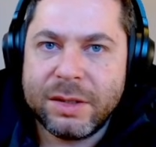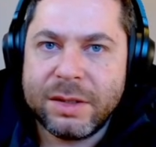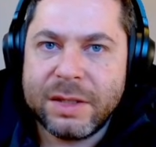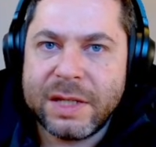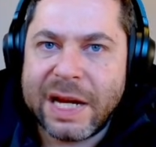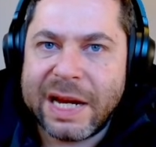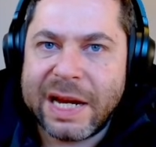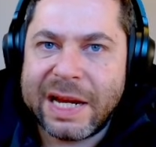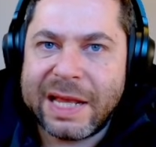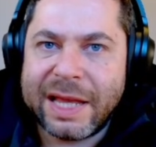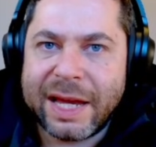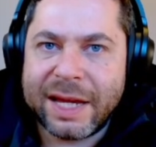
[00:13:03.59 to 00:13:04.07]

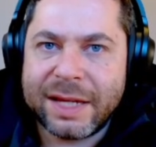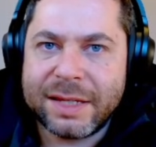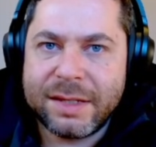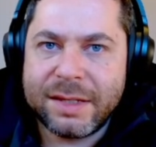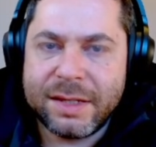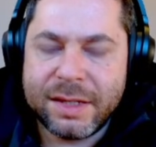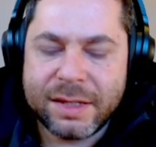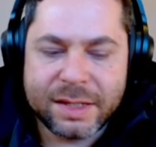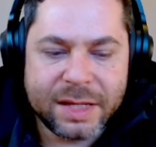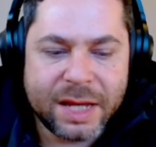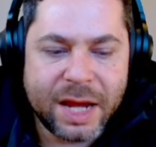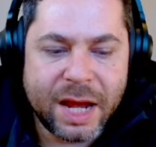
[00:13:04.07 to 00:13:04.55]
They're like
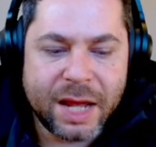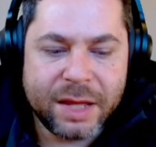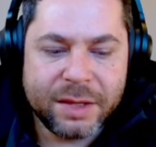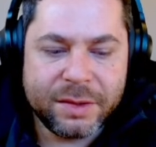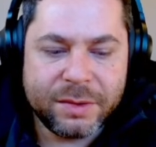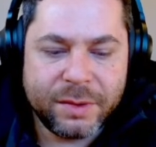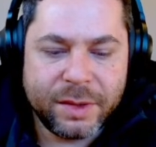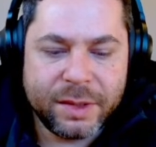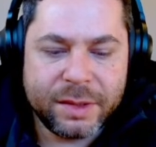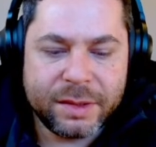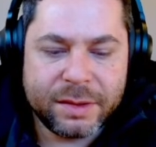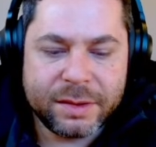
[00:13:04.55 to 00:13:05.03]

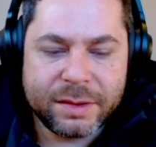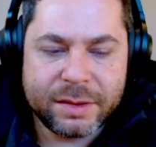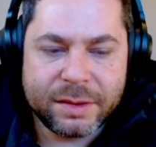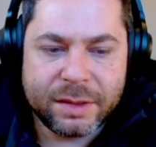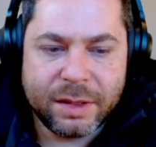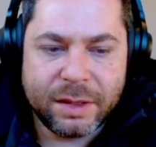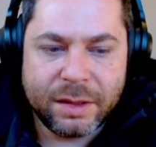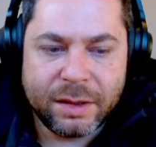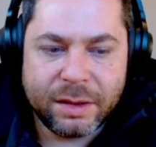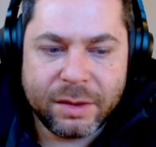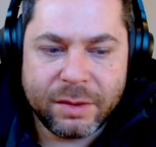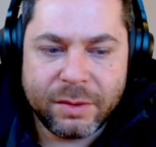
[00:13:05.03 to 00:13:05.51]
600
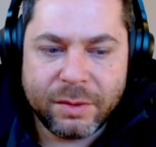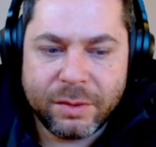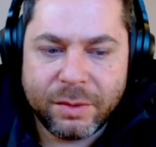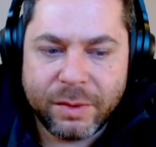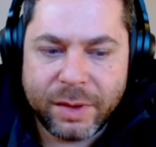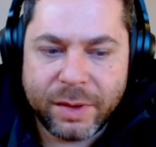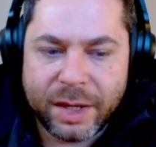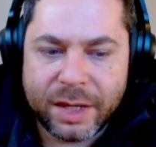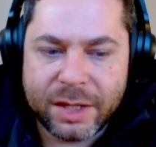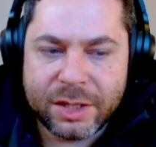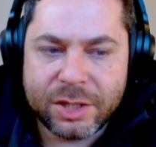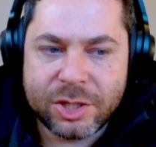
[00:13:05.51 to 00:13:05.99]

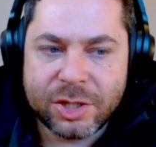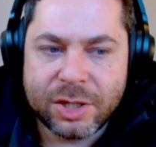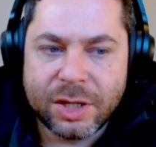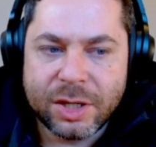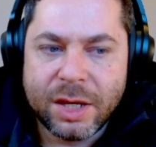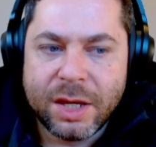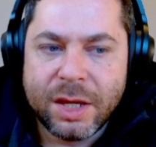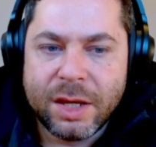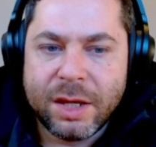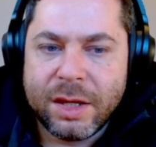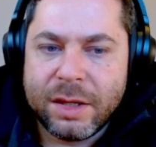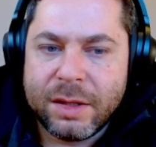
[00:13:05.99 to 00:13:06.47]
rage,
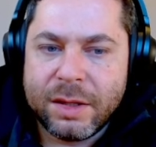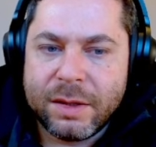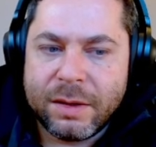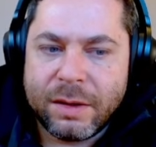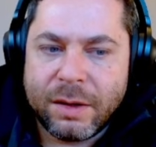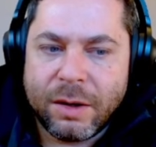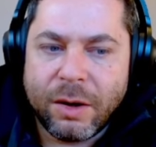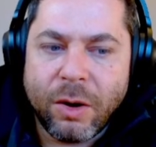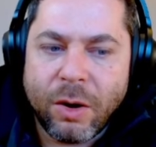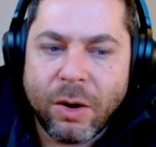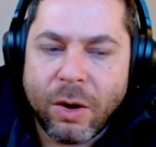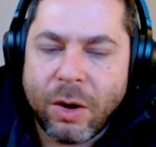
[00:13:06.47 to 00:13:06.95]

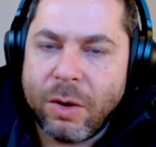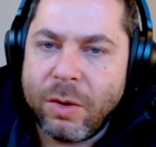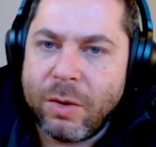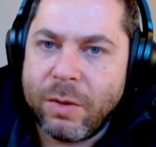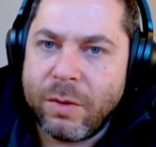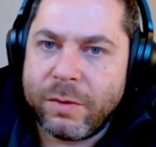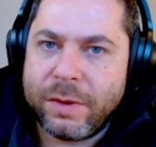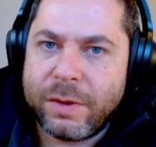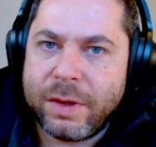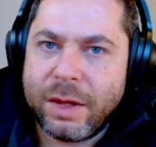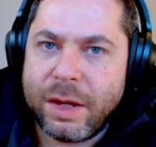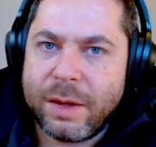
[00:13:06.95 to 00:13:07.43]

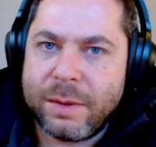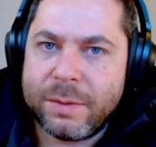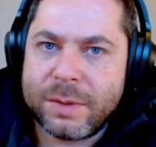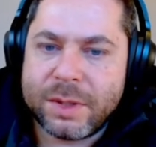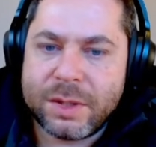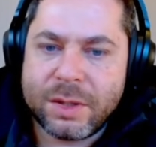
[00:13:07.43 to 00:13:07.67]
all of them.